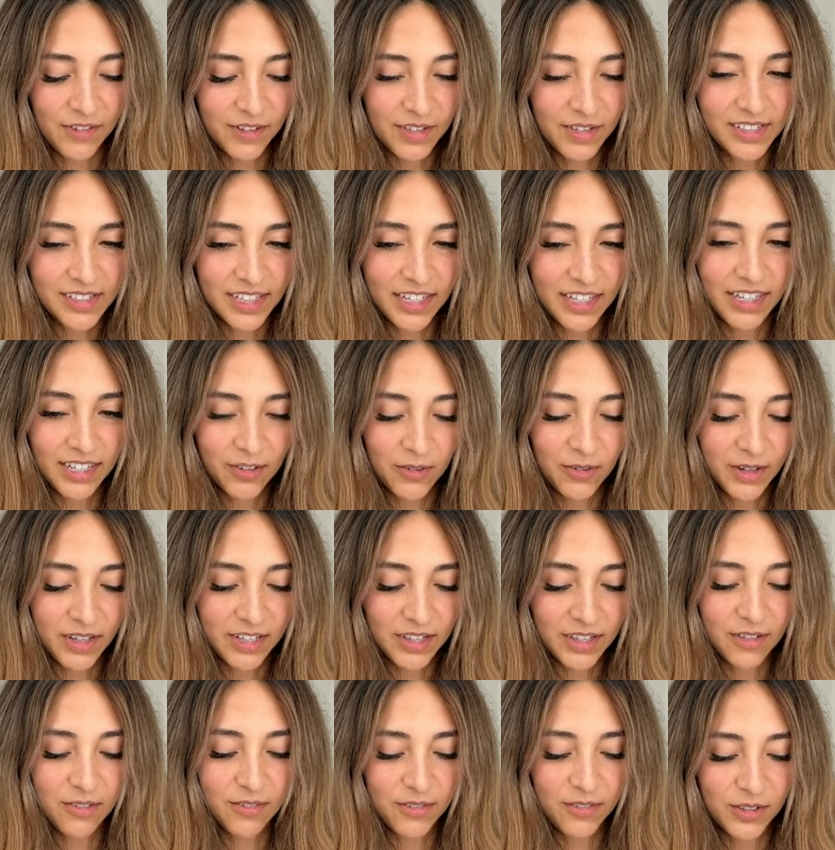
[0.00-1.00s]
It feels like
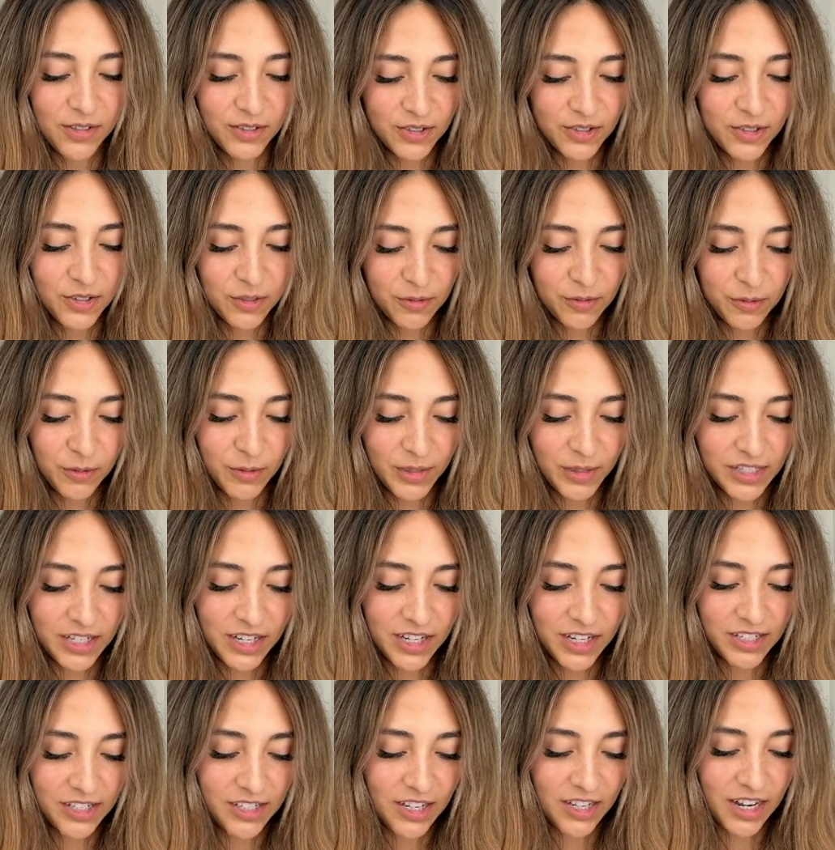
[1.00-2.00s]
we're in the future
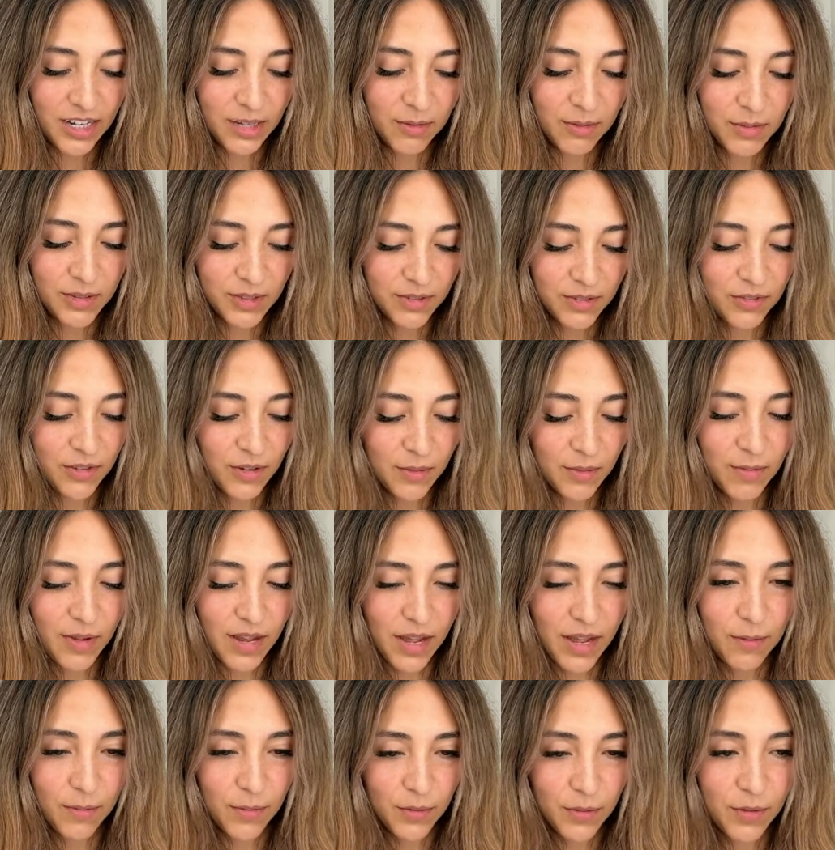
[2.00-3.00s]
when we touch items
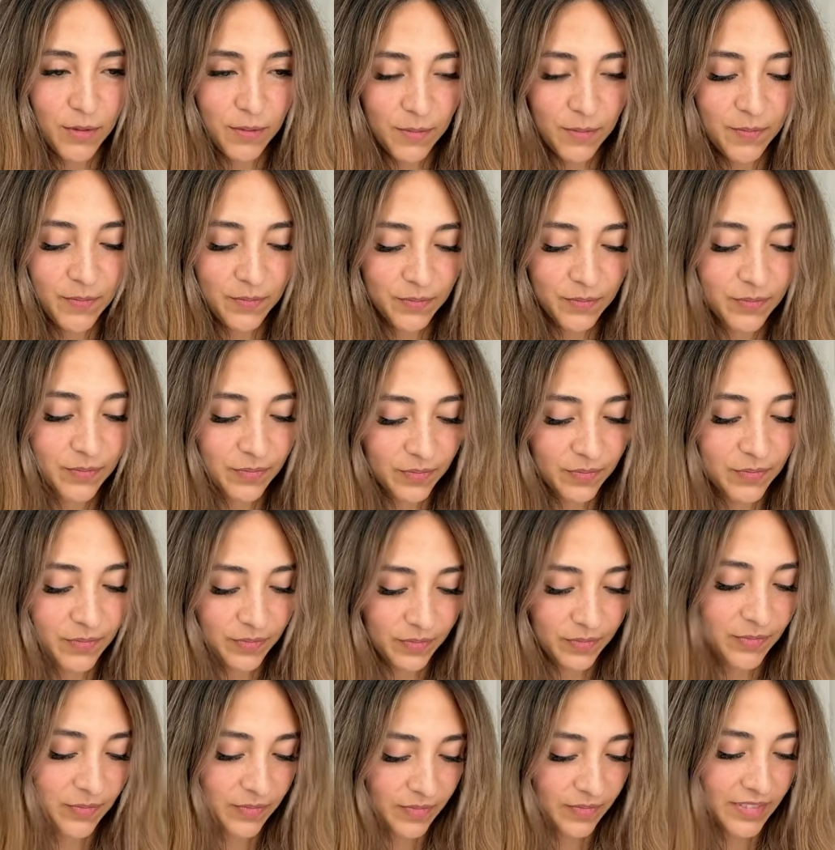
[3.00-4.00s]
from Apple.
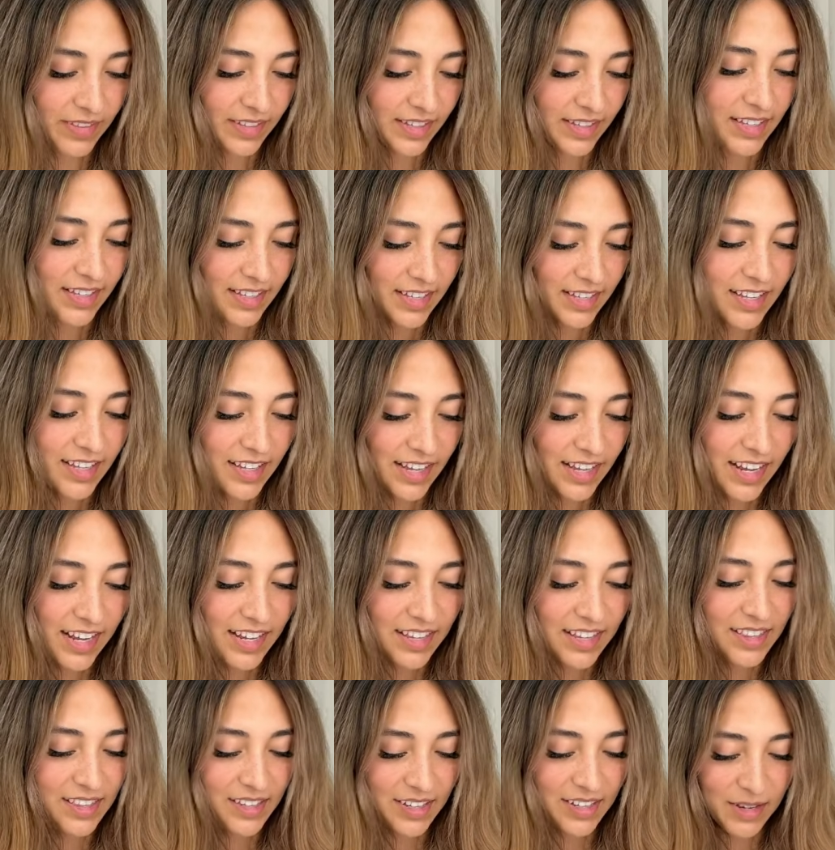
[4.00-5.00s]

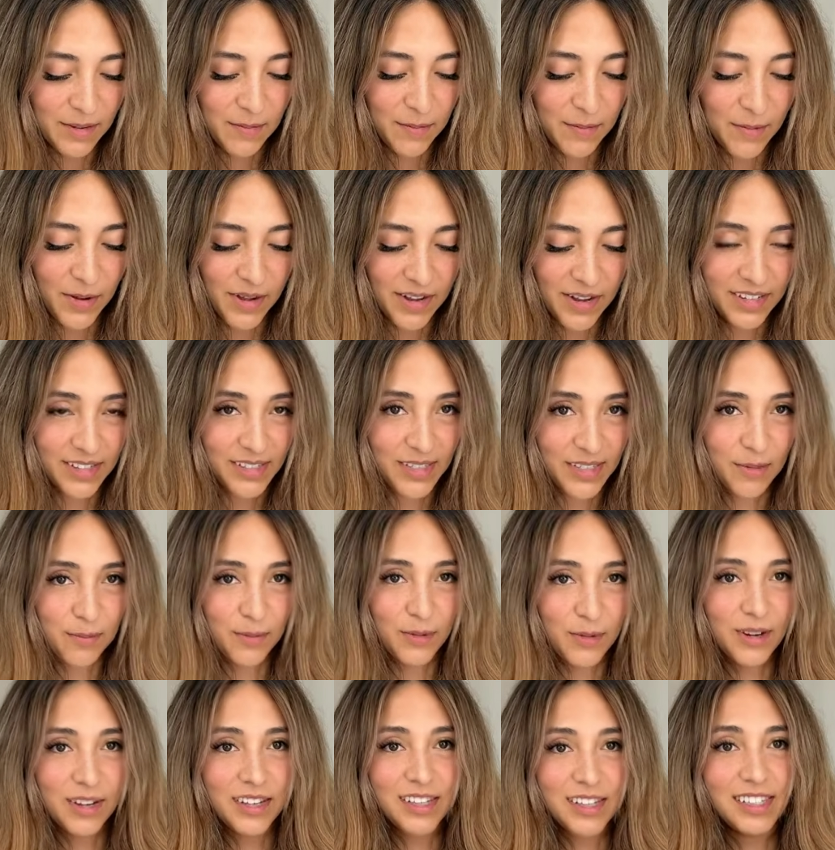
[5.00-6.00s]
And the
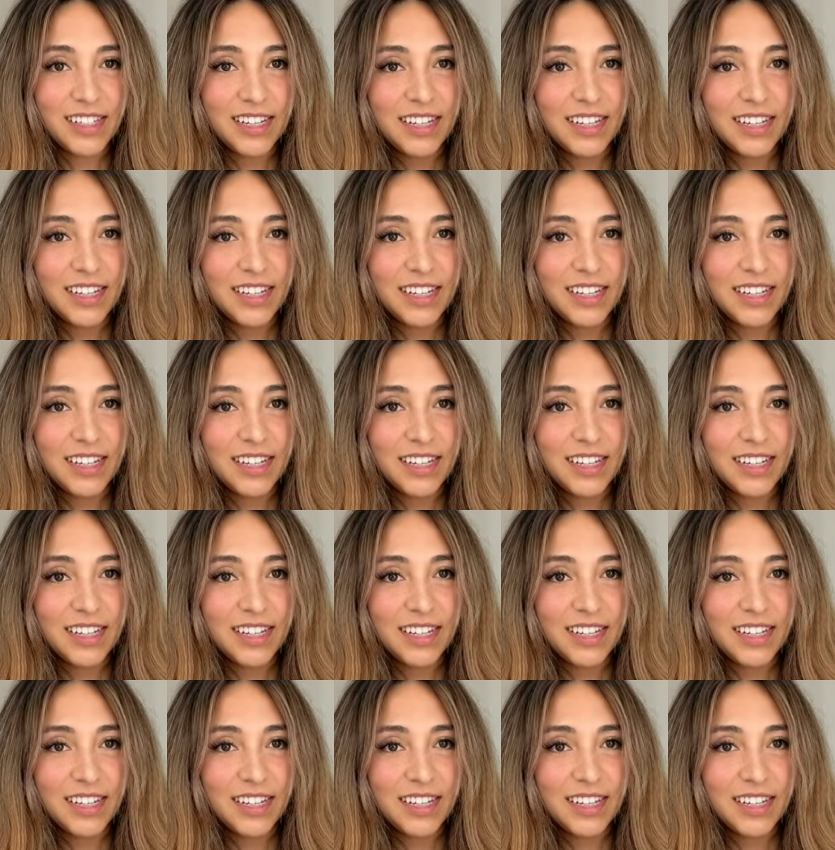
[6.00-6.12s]
unboxing